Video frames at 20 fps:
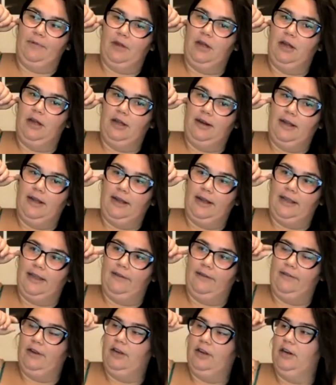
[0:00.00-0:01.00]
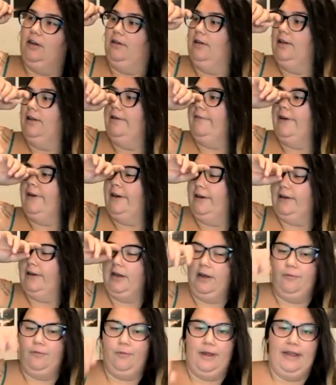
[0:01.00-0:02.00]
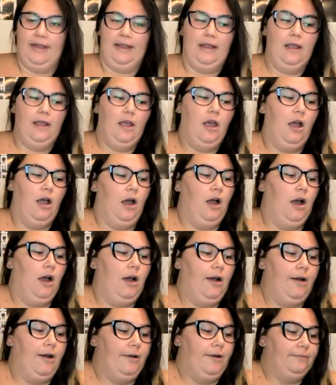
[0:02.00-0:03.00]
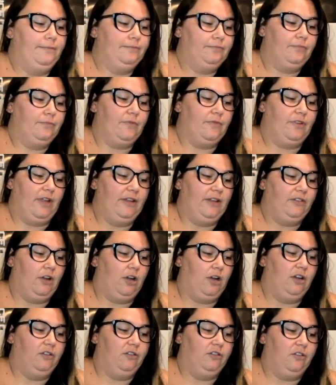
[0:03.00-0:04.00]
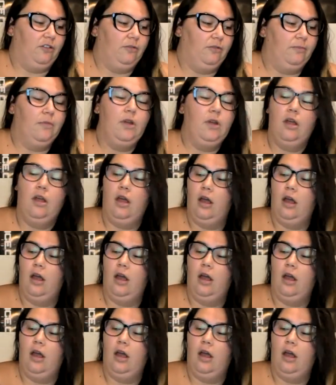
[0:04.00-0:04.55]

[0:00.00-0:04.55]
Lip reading: Not get you get ready to cut weight. So that's awesome.